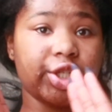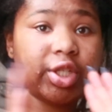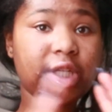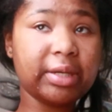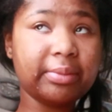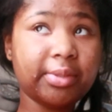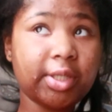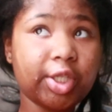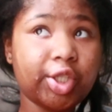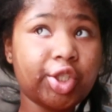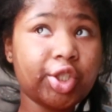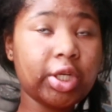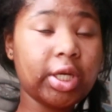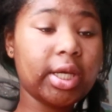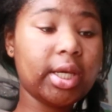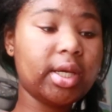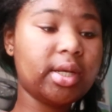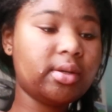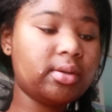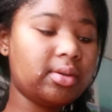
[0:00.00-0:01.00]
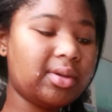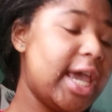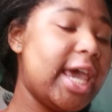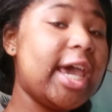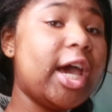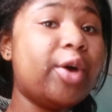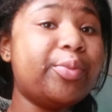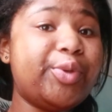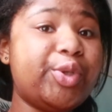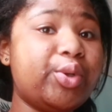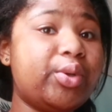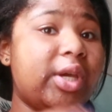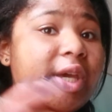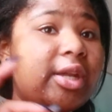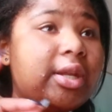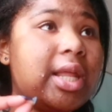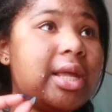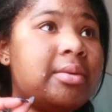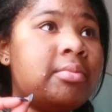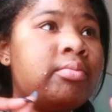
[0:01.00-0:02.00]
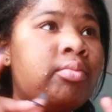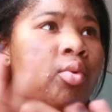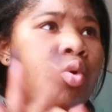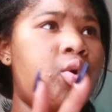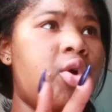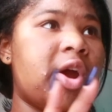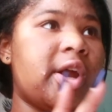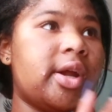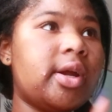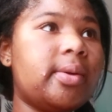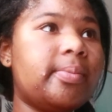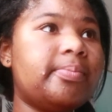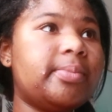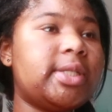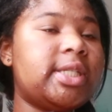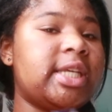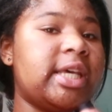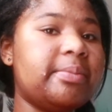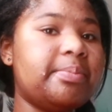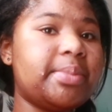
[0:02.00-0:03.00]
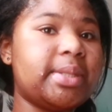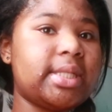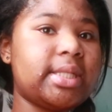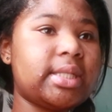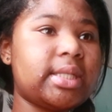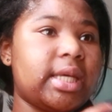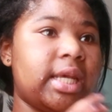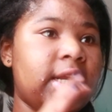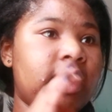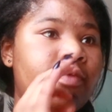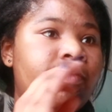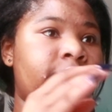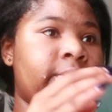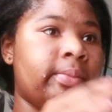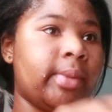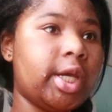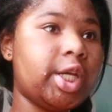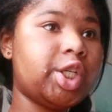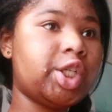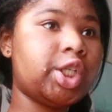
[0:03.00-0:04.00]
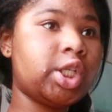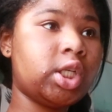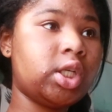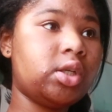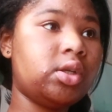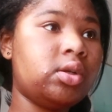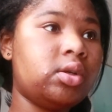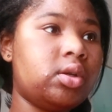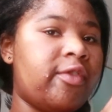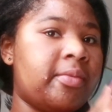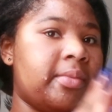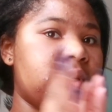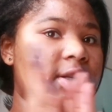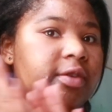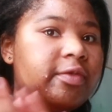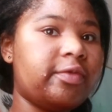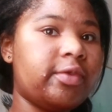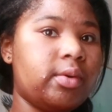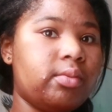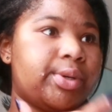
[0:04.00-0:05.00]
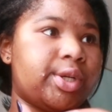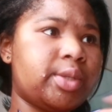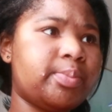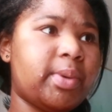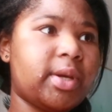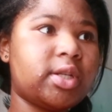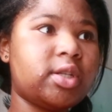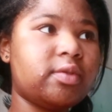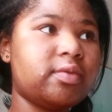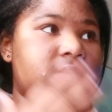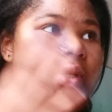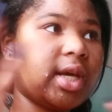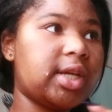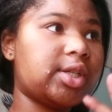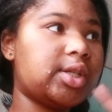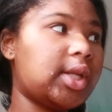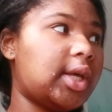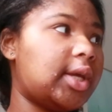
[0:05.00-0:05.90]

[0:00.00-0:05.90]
subject you're in. It helps you get like more tips and information from a different perspective slash